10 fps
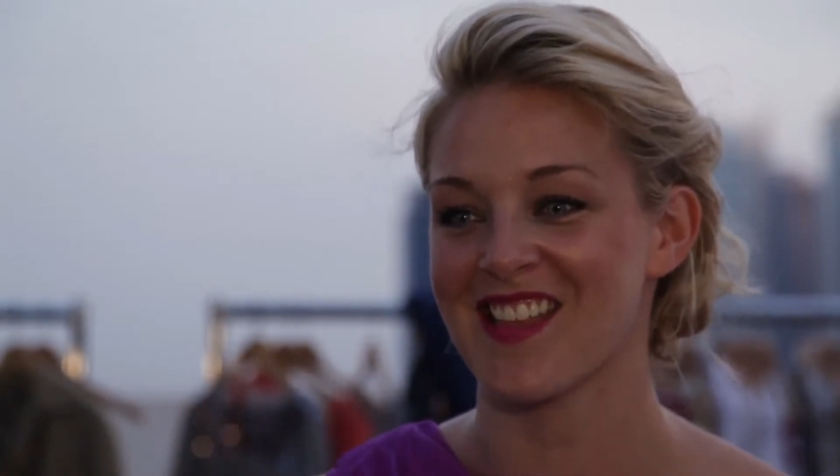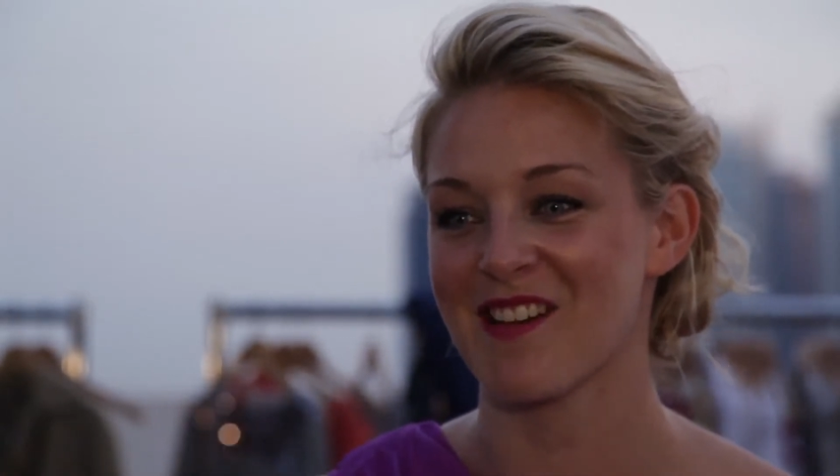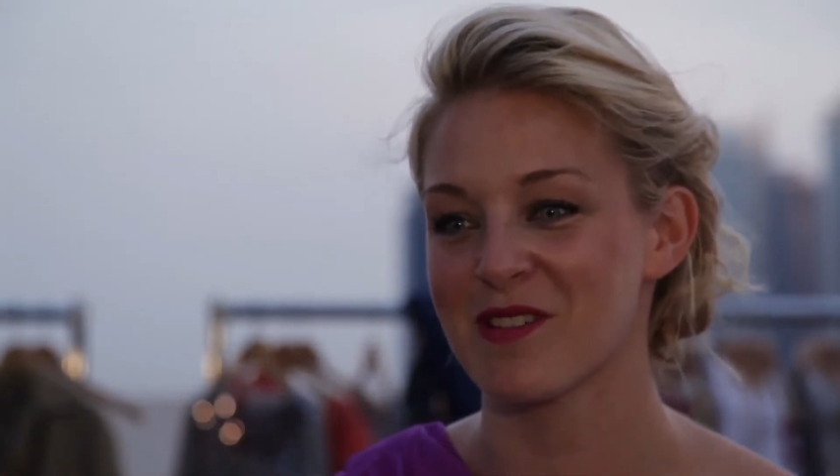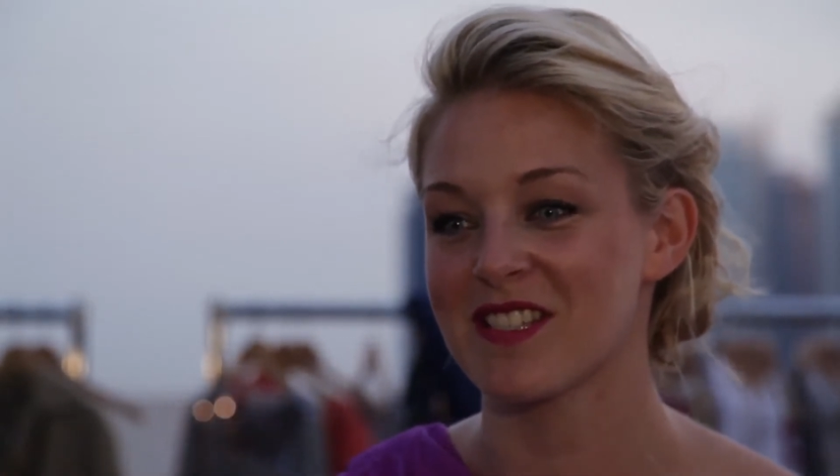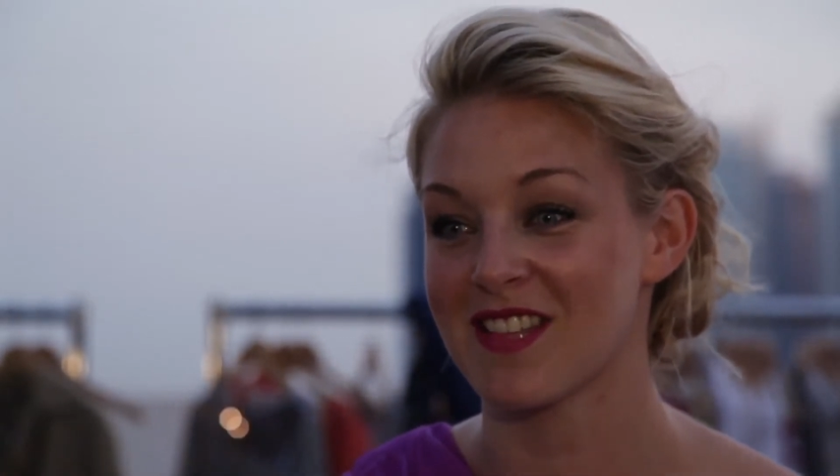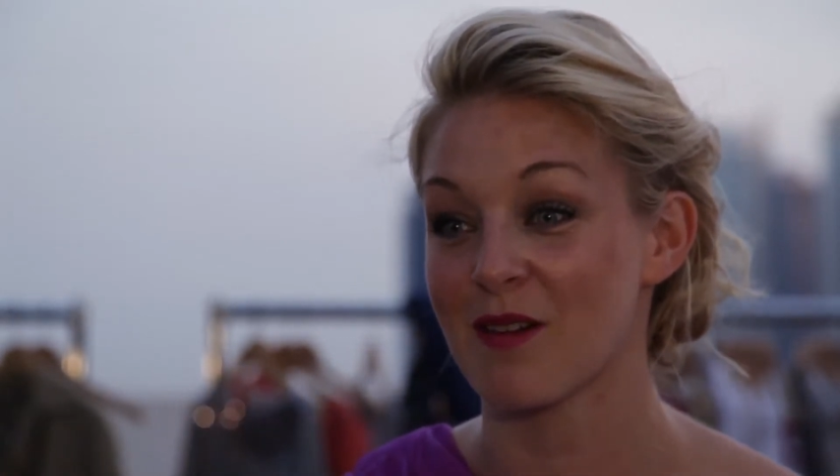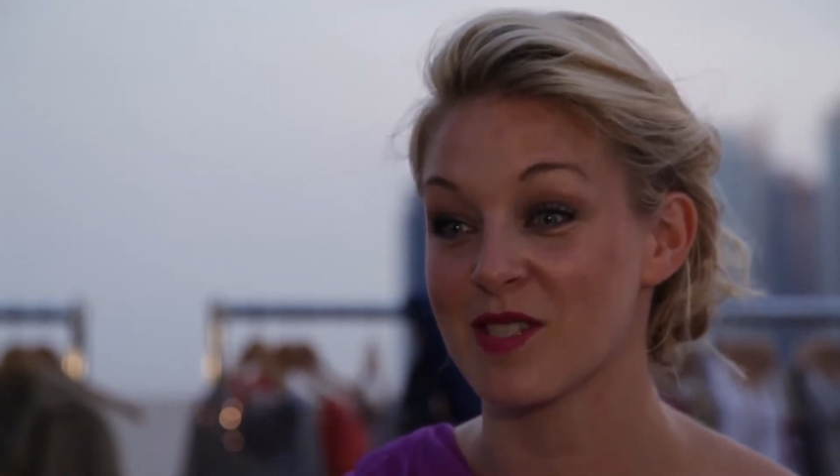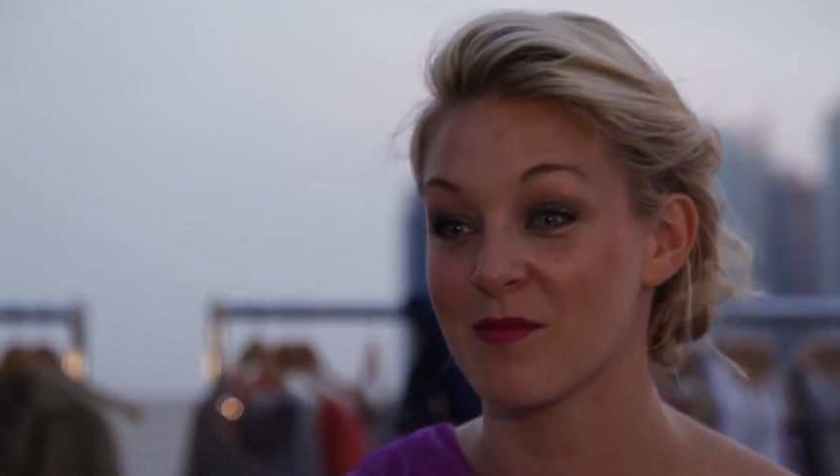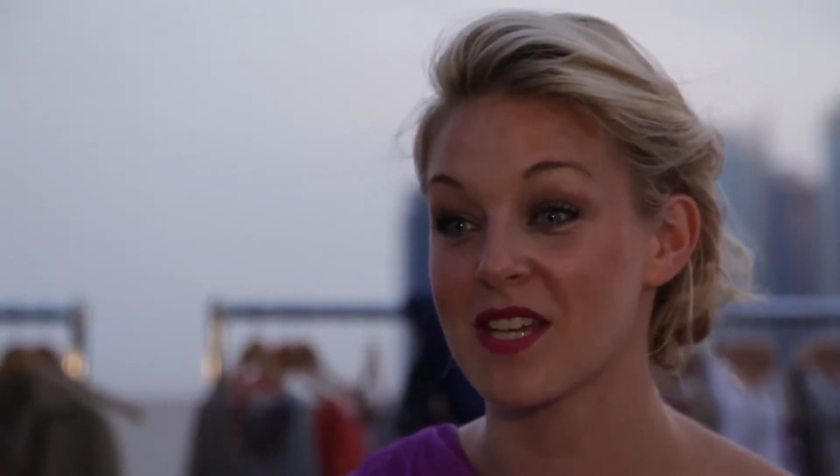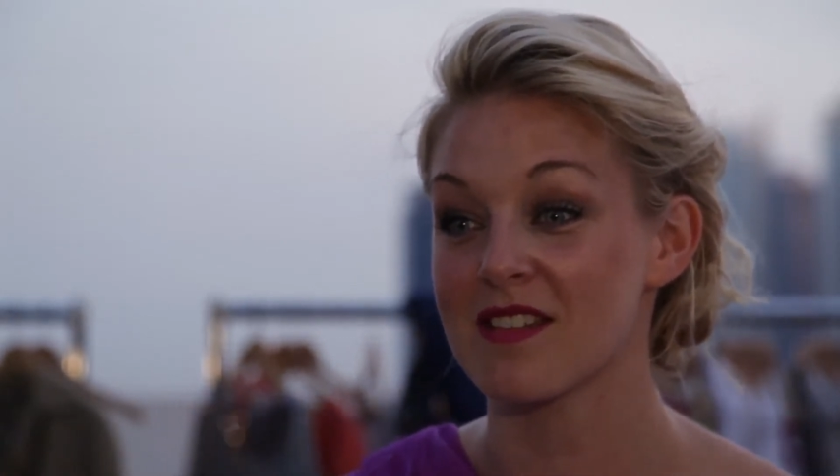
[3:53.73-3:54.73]
So that was, that
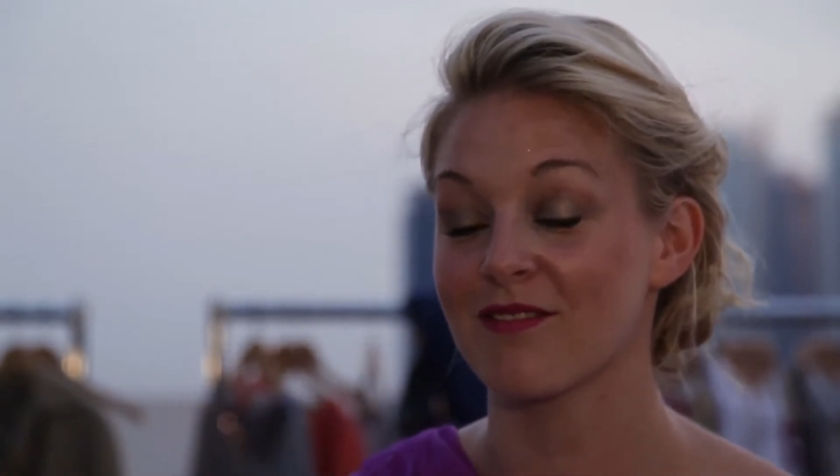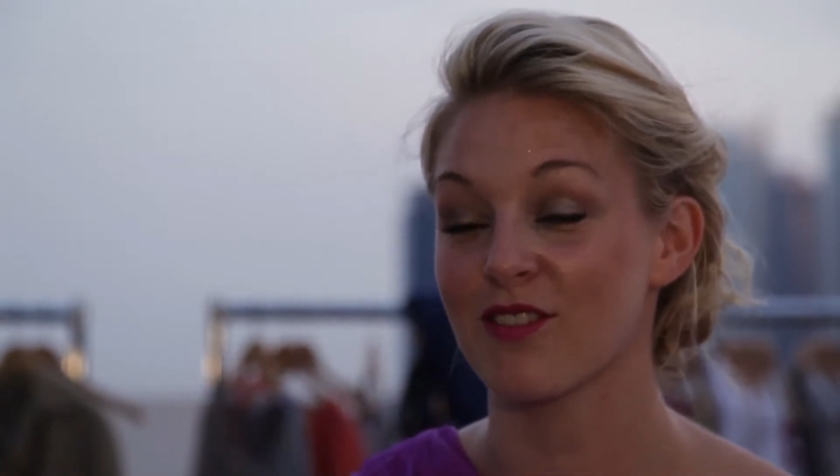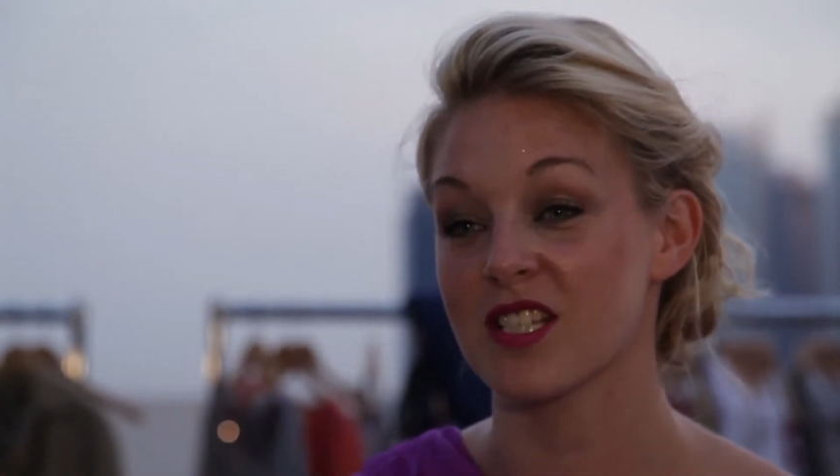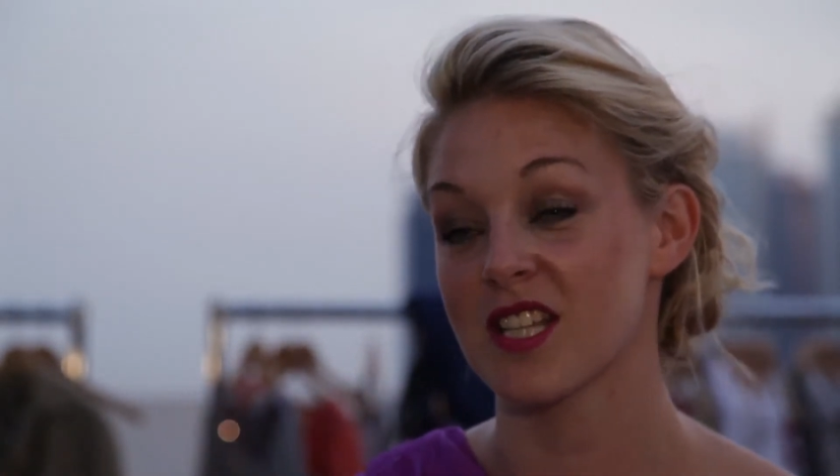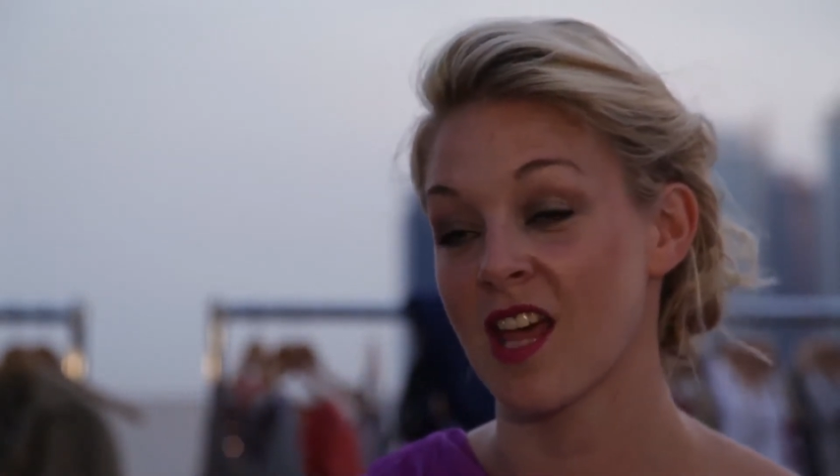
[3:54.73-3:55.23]
was amazing for us.